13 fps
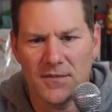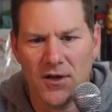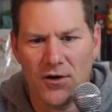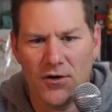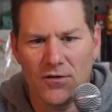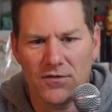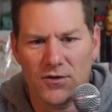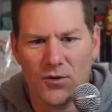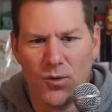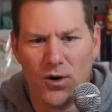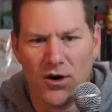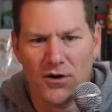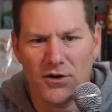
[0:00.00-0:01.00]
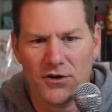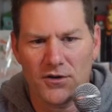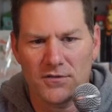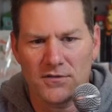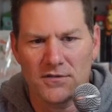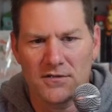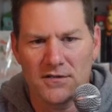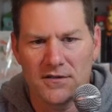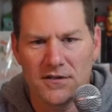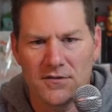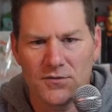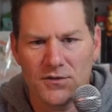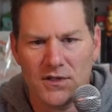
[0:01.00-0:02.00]
Over the water.
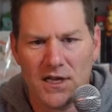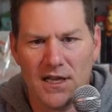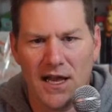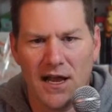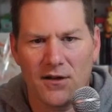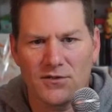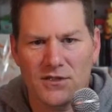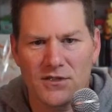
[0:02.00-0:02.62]
clouds